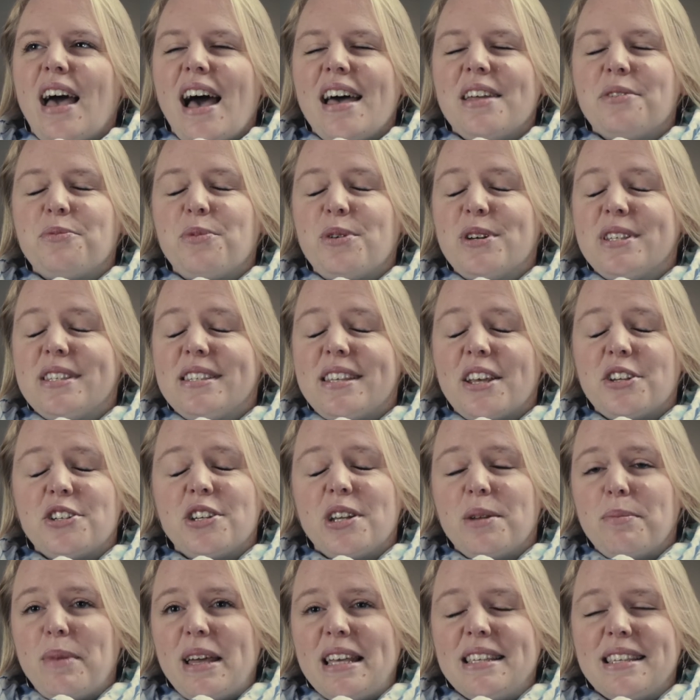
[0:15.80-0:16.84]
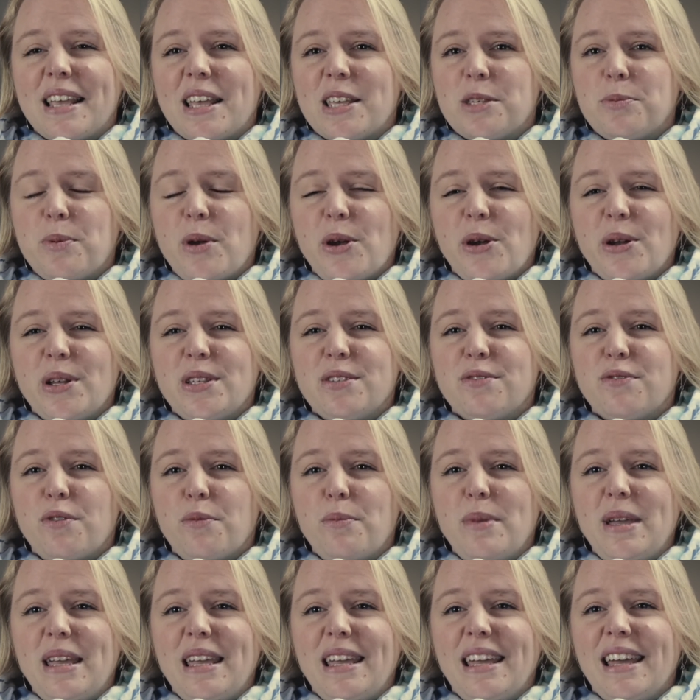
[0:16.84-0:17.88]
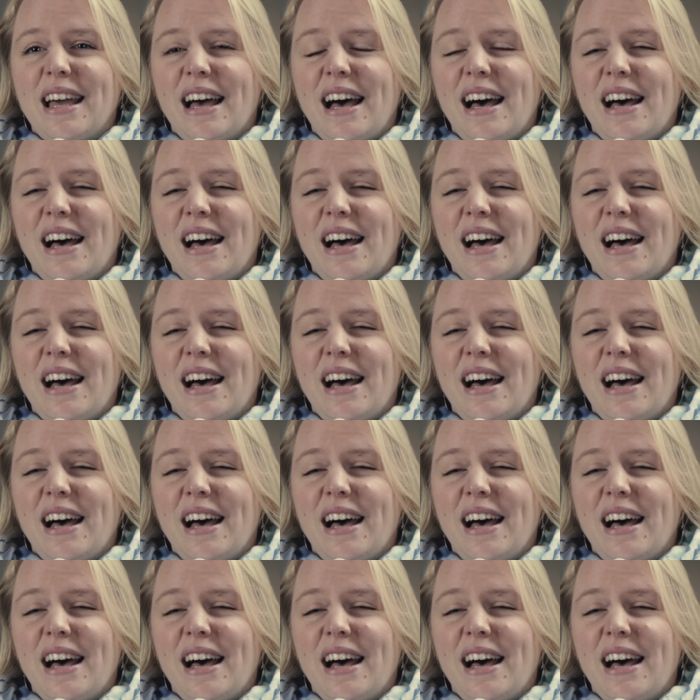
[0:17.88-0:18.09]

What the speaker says: It was such an amazing experience for me.